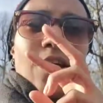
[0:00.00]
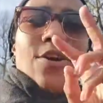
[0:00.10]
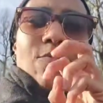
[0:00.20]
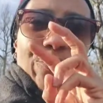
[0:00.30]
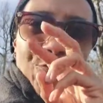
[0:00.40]

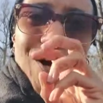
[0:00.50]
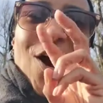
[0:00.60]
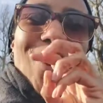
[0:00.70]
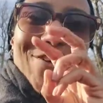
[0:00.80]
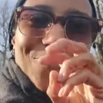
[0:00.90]
where you can
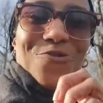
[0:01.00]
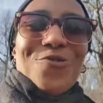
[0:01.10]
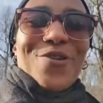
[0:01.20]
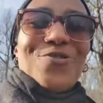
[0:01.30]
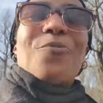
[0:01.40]

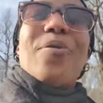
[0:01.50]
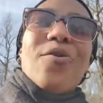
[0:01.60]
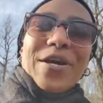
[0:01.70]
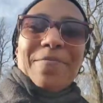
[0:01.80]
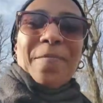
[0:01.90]
argue your
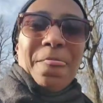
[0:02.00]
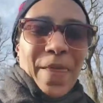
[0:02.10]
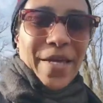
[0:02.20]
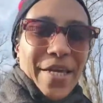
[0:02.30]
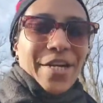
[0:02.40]
point
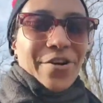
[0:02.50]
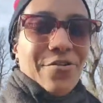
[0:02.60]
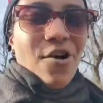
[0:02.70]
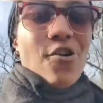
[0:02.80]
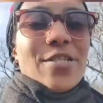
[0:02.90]
and get it
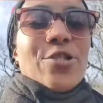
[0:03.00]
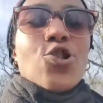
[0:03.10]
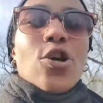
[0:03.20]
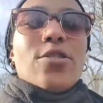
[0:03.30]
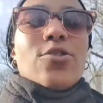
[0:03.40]
across and
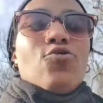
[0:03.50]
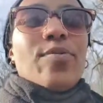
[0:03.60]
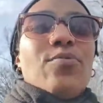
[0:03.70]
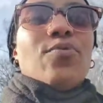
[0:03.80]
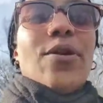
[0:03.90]
talk to new
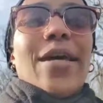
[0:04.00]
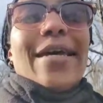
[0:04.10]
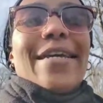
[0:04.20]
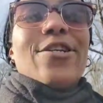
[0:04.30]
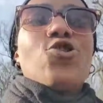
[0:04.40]
people
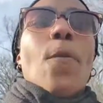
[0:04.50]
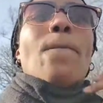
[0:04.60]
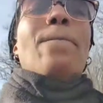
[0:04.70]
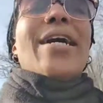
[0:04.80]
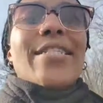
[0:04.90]
and get your
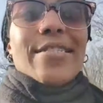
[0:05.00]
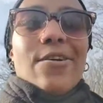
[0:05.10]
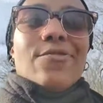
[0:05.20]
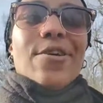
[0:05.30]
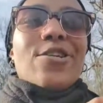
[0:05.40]
message
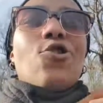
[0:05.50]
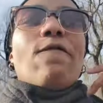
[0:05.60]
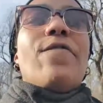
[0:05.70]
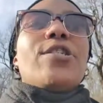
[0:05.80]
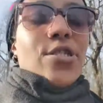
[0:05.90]
out there, get your
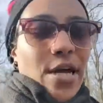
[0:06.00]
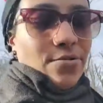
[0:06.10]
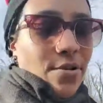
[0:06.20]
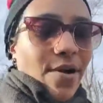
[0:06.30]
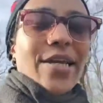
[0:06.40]
vision out
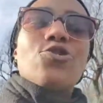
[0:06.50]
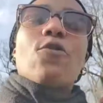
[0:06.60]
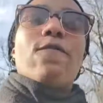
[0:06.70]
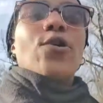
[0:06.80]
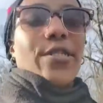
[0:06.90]
there, right? Get your
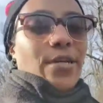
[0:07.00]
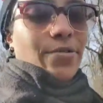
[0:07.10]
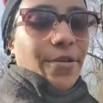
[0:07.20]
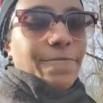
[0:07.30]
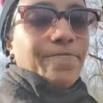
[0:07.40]
voice out
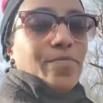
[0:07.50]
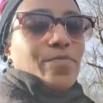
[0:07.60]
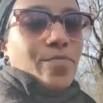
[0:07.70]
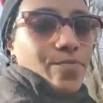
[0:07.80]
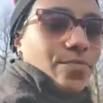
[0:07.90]
there.
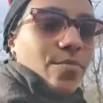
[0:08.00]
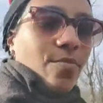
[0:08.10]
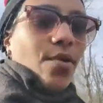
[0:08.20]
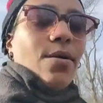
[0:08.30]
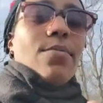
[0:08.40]

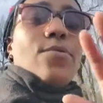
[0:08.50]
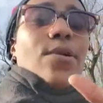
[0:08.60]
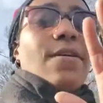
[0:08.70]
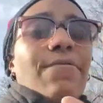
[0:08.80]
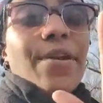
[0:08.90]
But
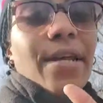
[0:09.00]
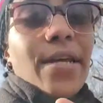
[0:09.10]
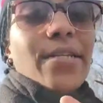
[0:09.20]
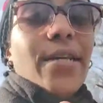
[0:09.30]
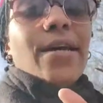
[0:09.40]
whatever it
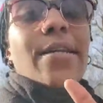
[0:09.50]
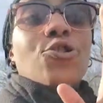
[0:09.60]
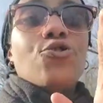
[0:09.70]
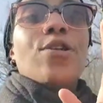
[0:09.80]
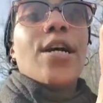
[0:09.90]
is
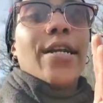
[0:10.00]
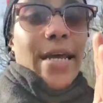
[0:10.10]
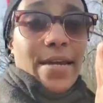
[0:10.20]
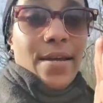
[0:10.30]
that you're good at,